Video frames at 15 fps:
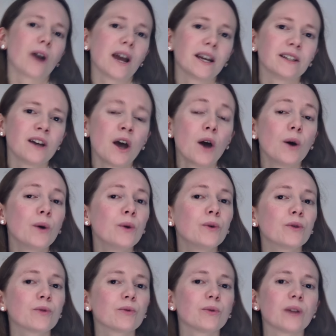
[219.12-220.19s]
Raid,
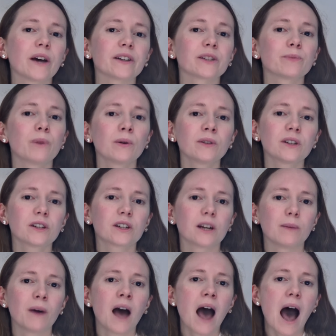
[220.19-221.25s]
who through their
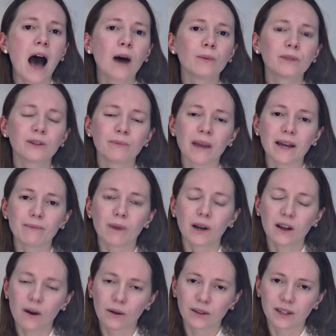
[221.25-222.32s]
sponsorship helps make my
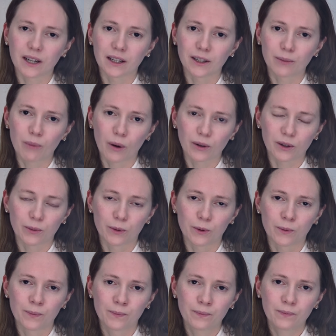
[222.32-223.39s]
content
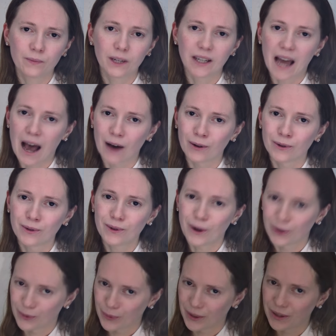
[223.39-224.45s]
possible. Now,
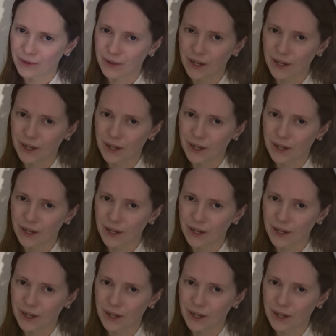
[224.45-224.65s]
on with the